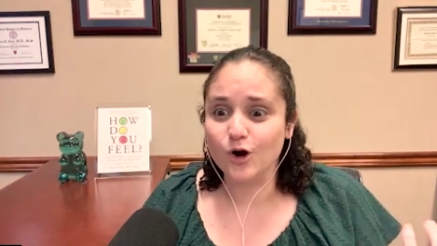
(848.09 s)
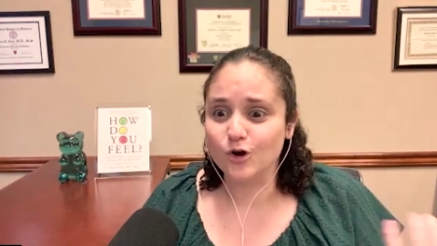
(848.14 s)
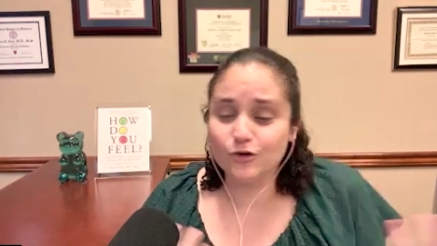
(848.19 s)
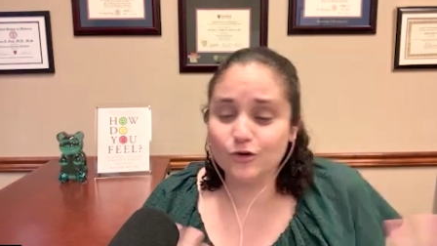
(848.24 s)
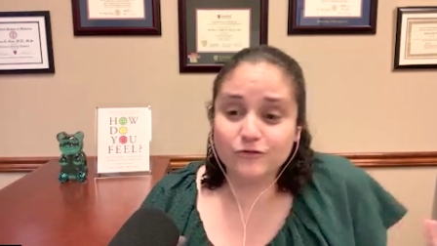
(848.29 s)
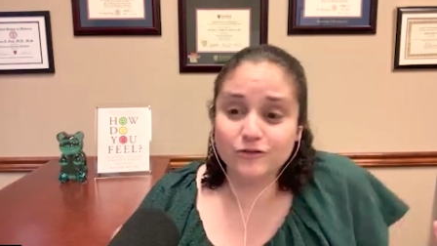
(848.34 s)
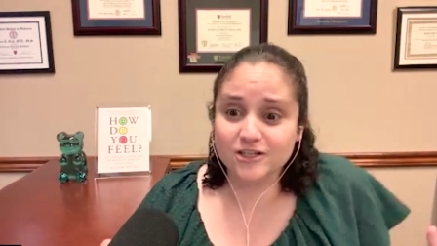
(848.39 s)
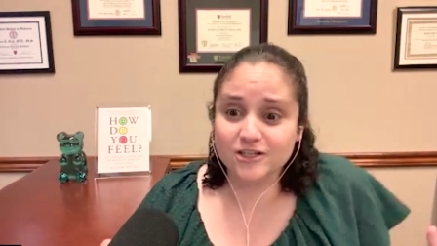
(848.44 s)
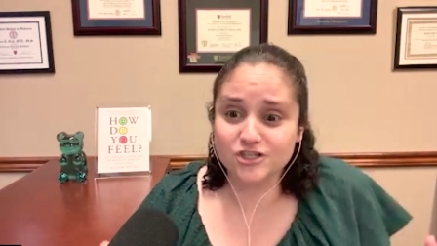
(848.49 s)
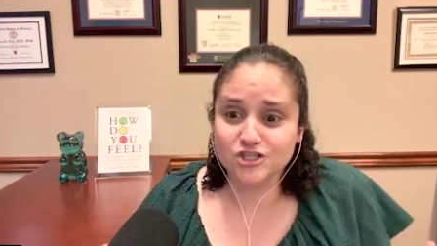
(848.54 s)

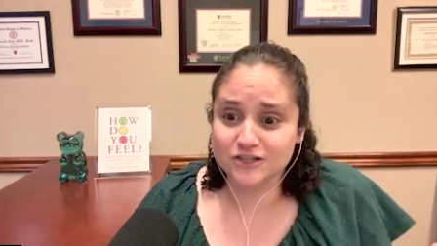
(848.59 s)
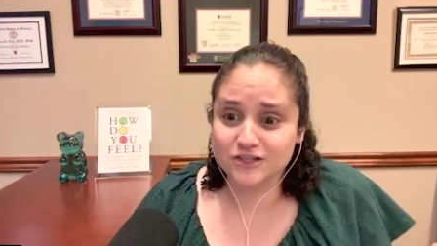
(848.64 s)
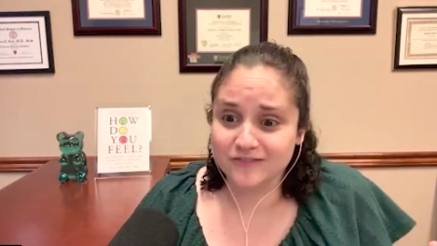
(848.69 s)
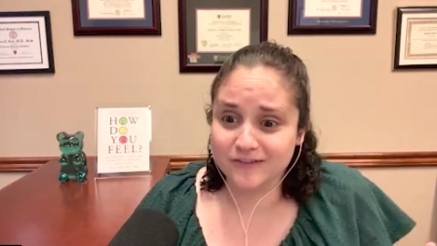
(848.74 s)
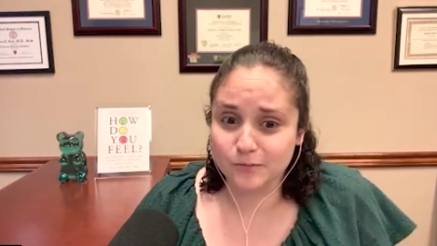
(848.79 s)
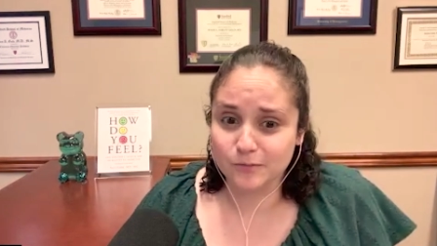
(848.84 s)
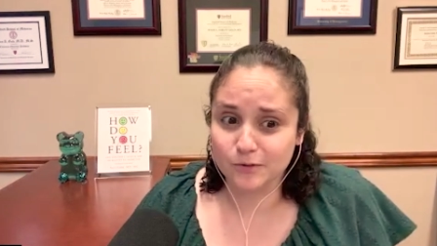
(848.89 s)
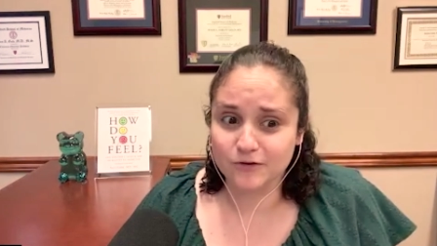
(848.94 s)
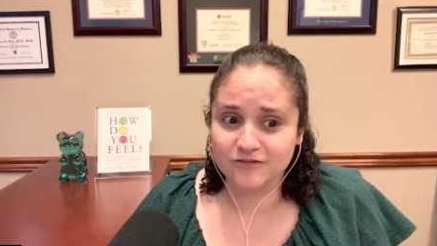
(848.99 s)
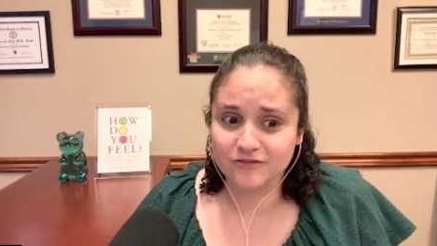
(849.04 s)
overachieving
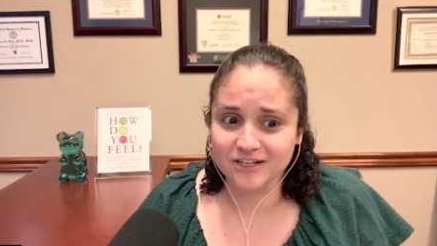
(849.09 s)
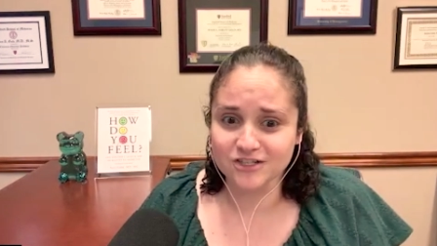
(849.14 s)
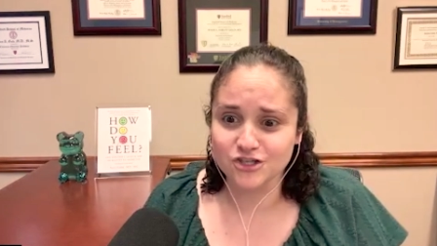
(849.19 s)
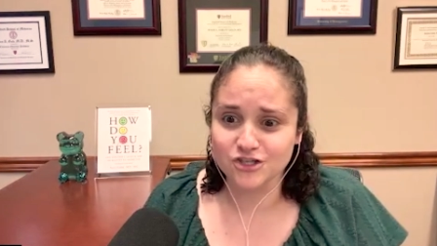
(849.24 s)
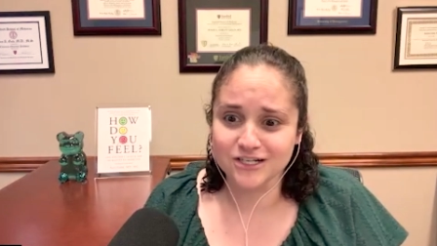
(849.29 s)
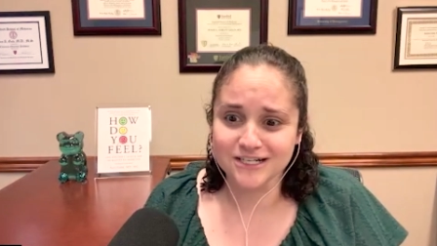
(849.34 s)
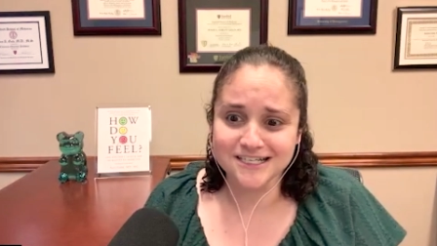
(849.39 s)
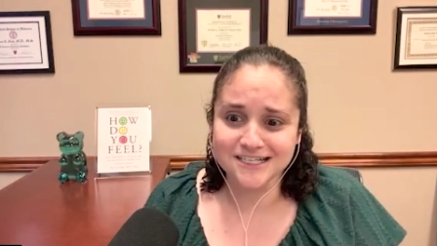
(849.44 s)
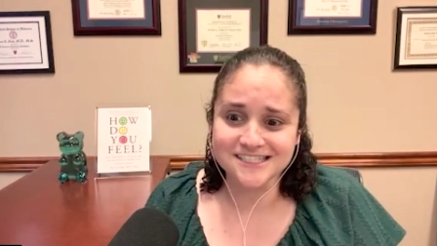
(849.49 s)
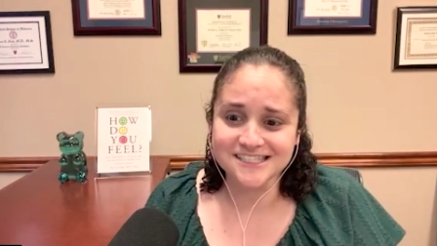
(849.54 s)

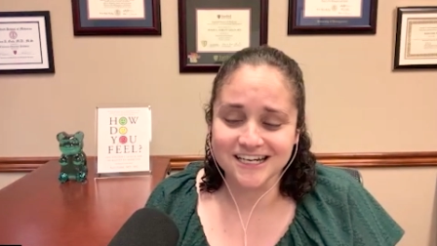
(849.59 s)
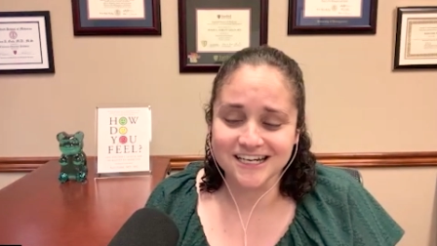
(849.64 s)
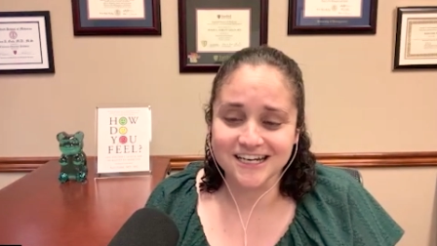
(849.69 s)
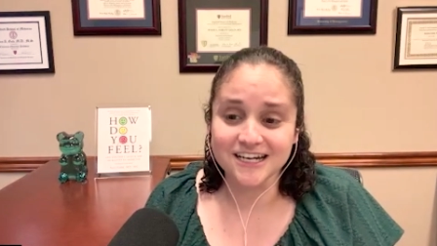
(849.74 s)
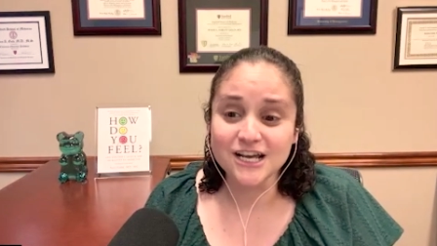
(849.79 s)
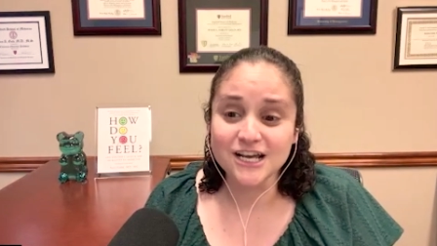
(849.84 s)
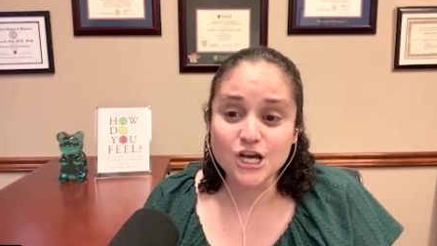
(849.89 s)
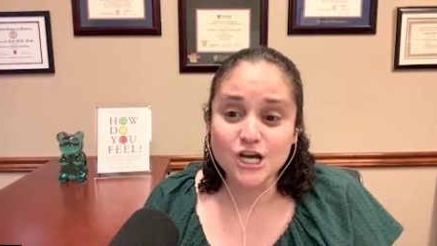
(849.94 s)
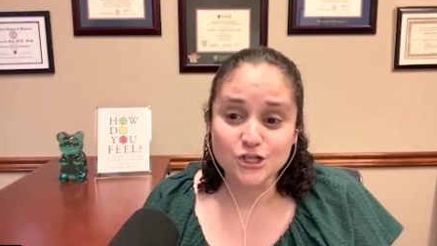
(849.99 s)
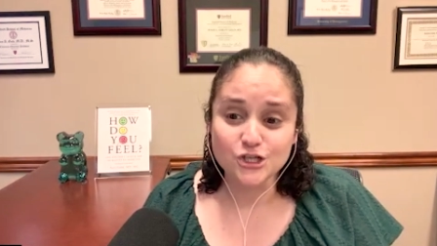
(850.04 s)
perfectionists and
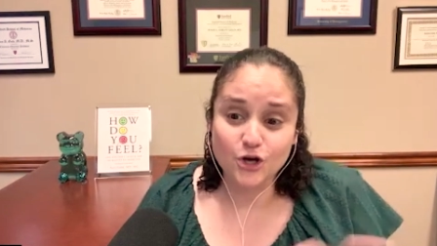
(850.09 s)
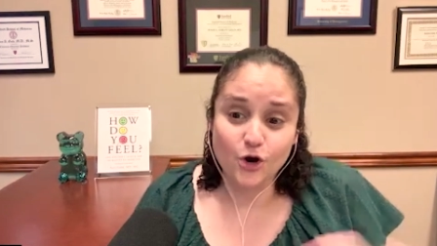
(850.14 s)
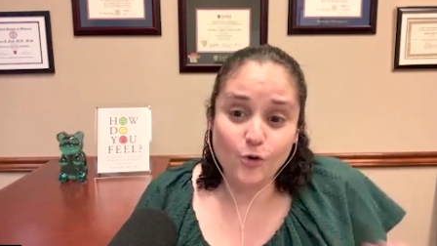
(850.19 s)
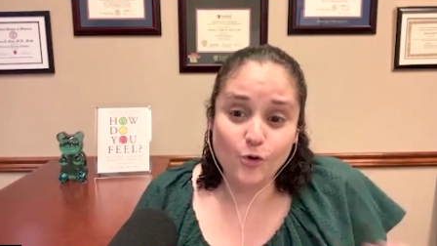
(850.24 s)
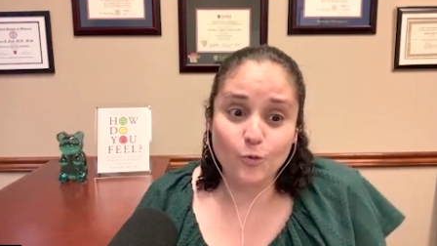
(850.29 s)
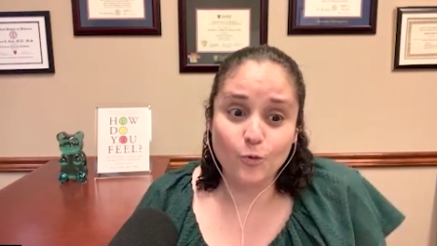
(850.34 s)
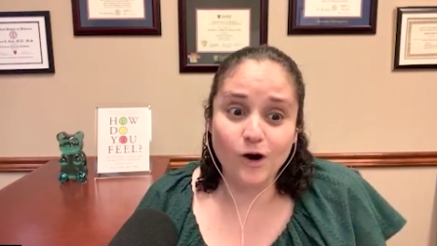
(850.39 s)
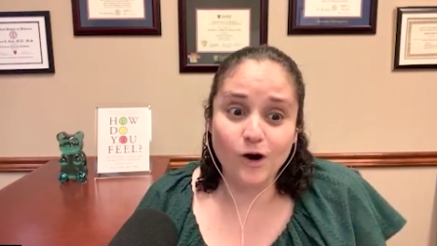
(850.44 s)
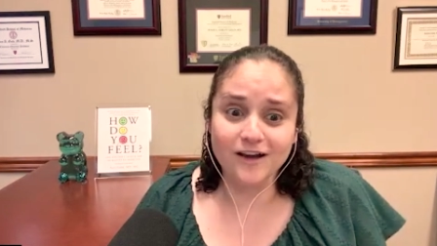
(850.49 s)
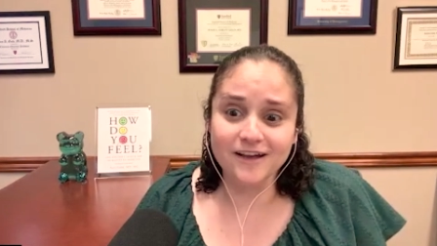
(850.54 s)

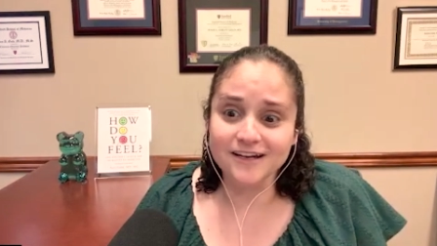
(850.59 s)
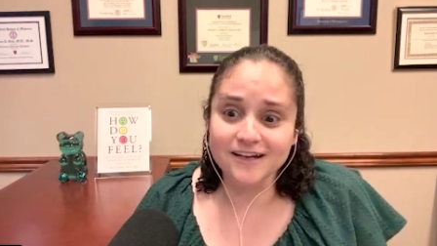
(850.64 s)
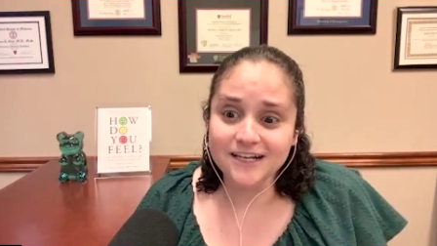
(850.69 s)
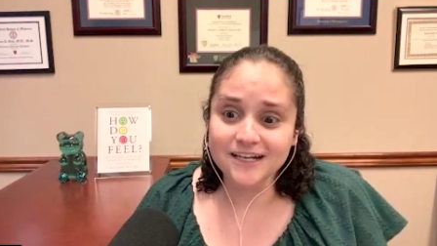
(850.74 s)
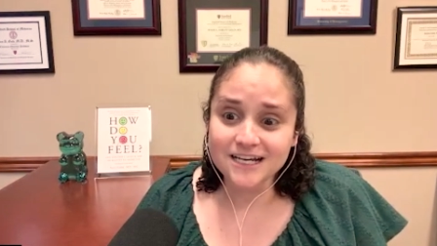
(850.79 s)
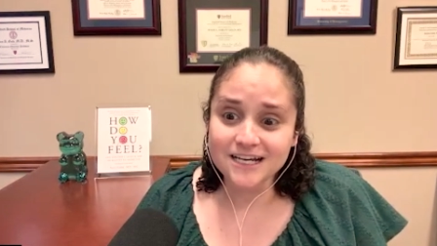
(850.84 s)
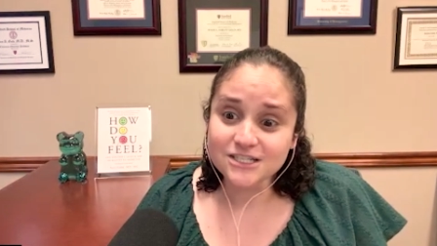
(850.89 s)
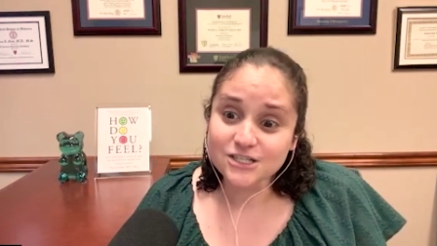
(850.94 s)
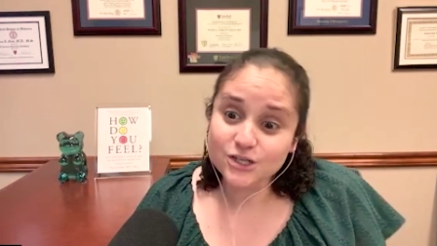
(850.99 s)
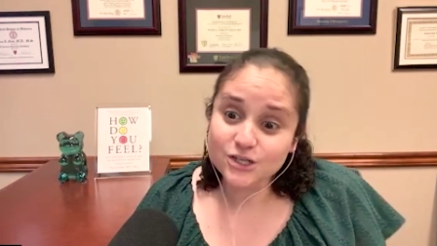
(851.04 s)
don't want
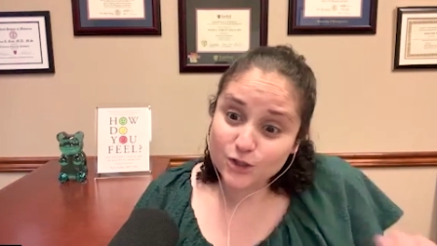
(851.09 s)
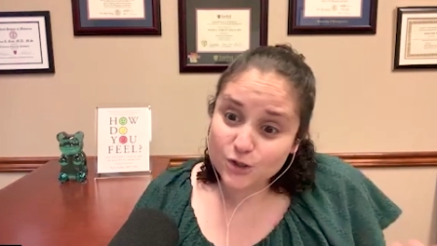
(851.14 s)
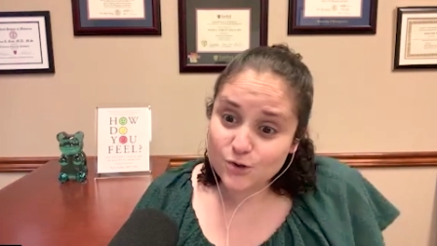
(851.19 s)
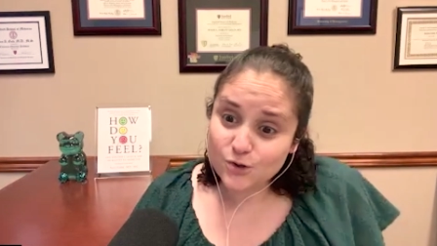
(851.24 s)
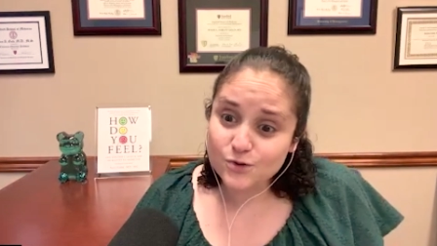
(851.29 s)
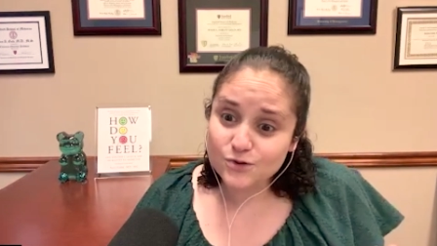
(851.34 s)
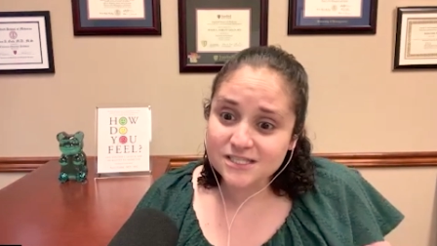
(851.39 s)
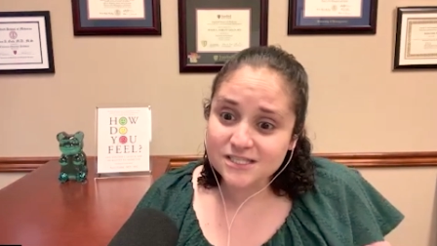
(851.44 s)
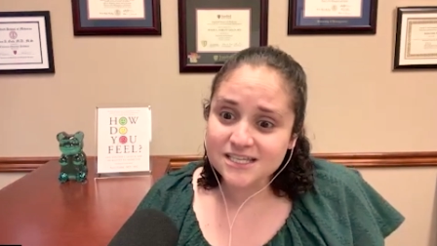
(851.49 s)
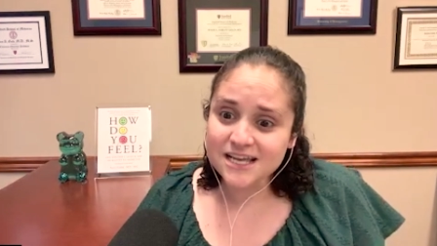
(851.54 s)
to
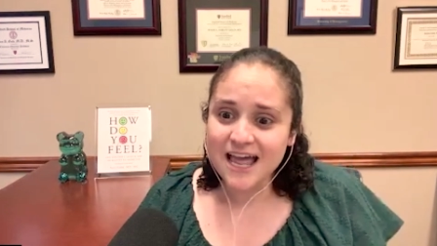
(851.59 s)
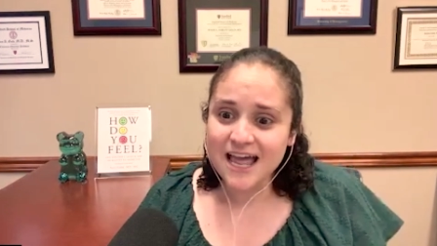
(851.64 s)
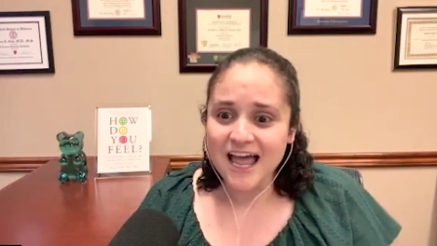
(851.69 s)
lose.